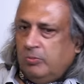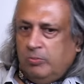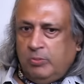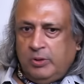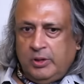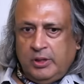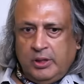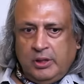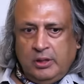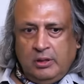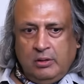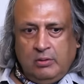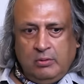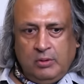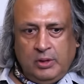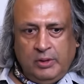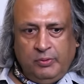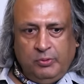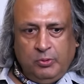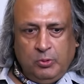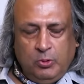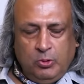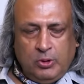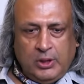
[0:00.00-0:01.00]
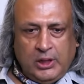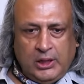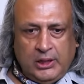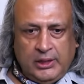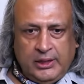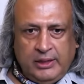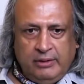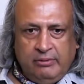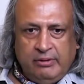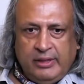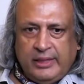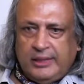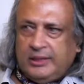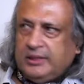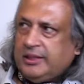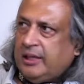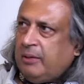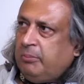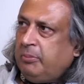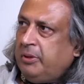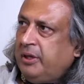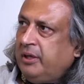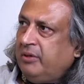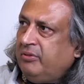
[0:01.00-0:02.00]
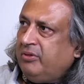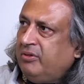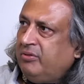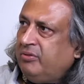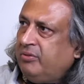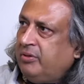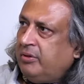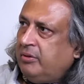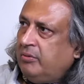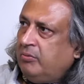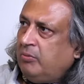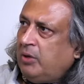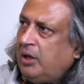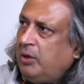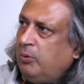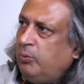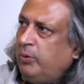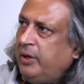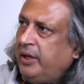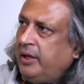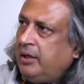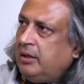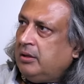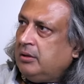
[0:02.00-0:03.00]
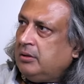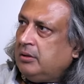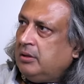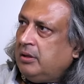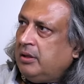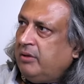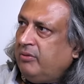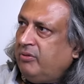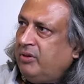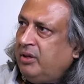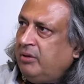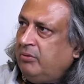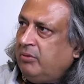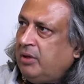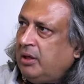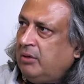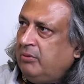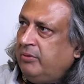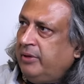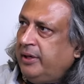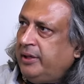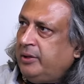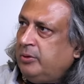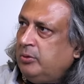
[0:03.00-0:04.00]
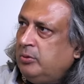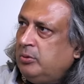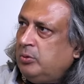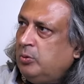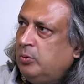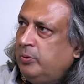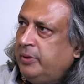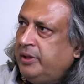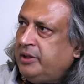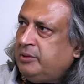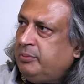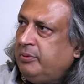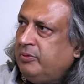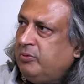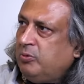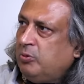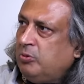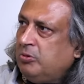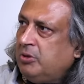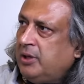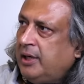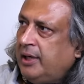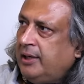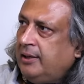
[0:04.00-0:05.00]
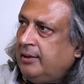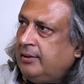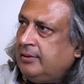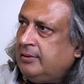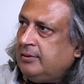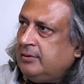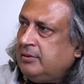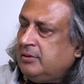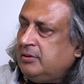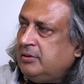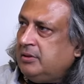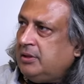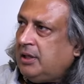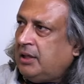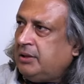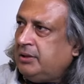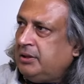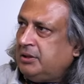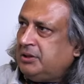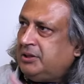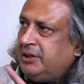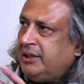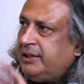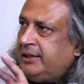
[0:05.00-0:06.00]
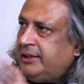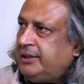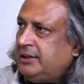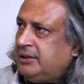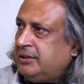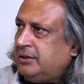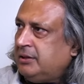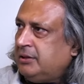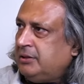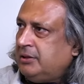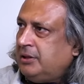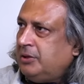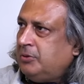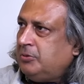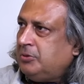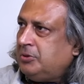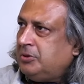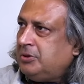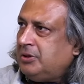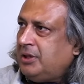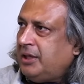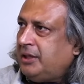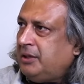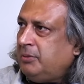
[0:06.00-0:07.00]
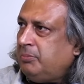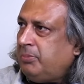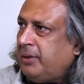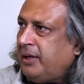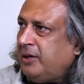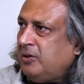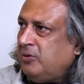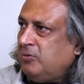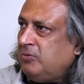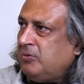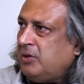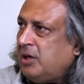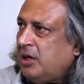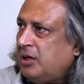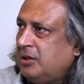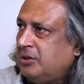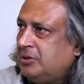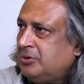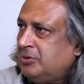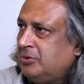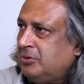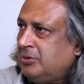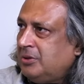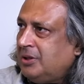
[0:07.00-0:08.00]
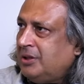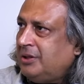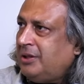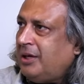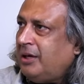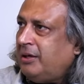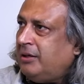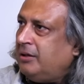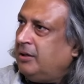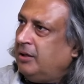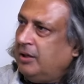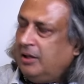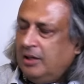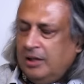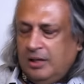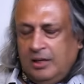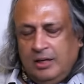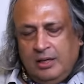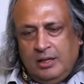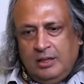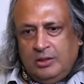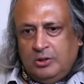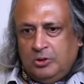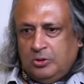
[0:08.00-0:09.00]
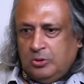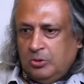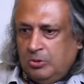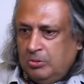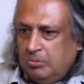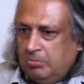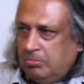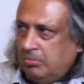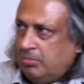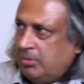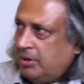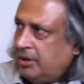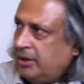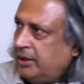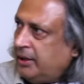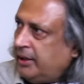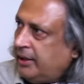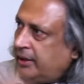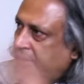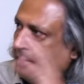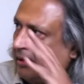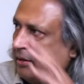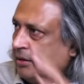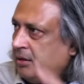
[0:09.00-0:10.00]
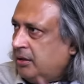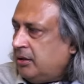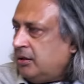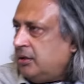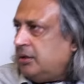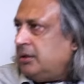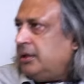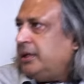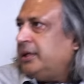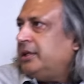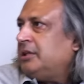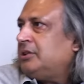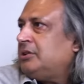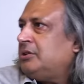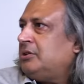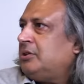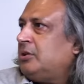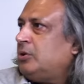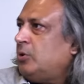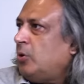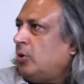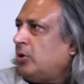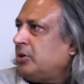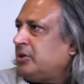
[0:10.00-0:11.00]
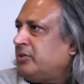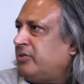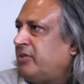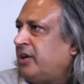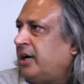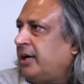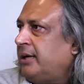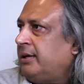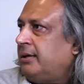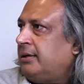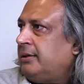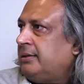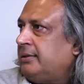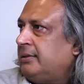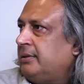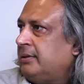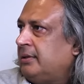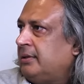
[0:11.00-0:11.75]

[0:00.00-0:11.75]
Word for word: within, if you look at the events happening roughly one week to 2 weeks before that, other cities, it was like a pack of cards. It just fell. Yeah. So the leaders in the north fled.